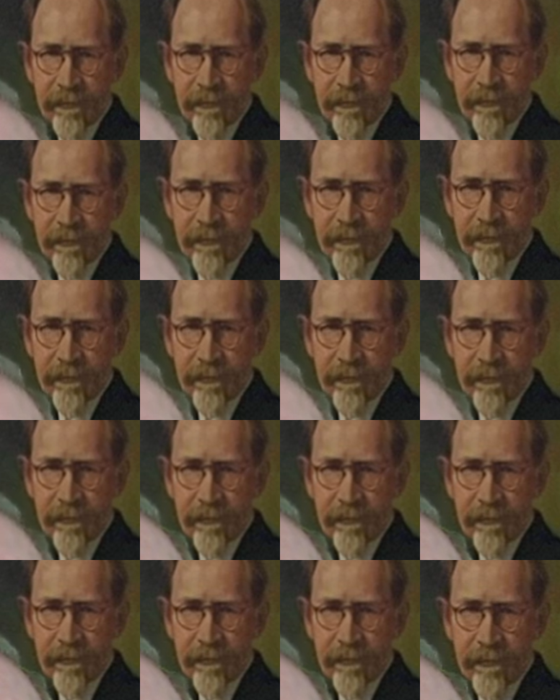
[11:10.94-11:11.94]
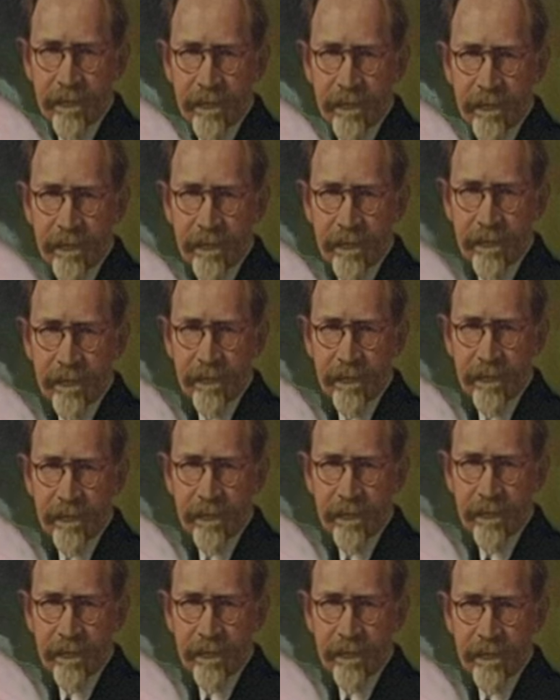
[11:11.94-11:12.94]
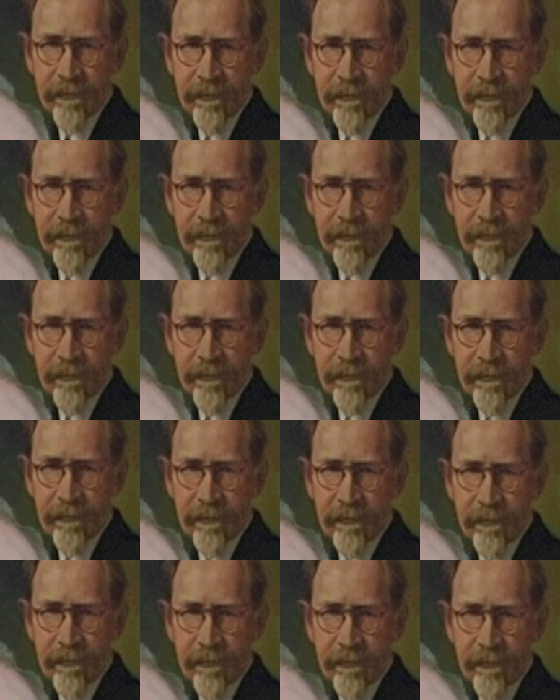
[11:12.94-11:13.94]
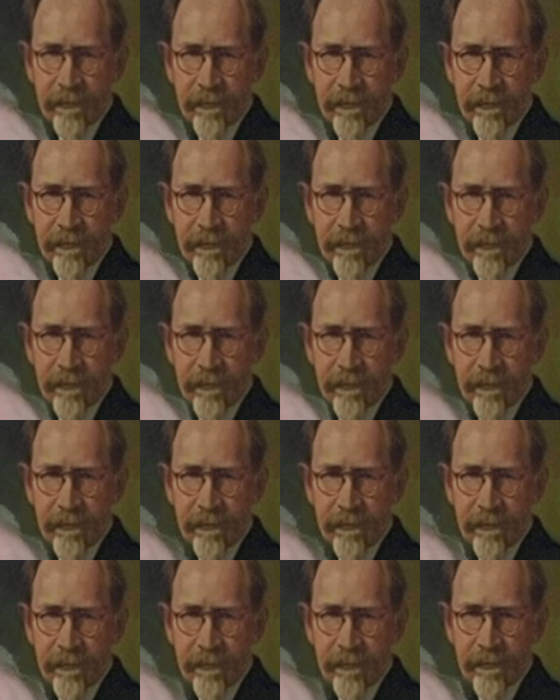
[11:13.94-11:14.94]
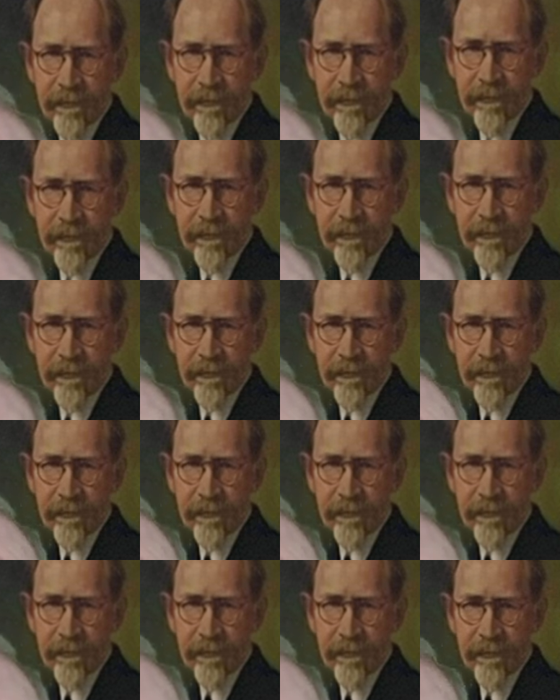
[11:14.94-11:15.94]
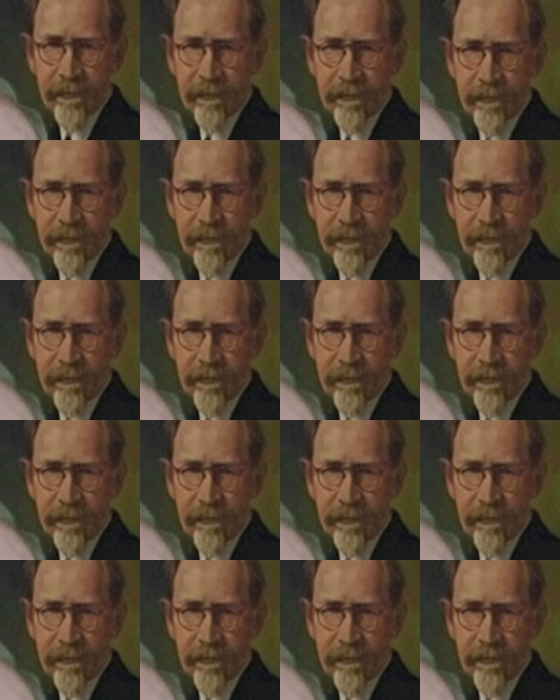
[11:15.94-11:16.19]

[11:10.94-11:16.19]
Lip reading: The person shown says nothing.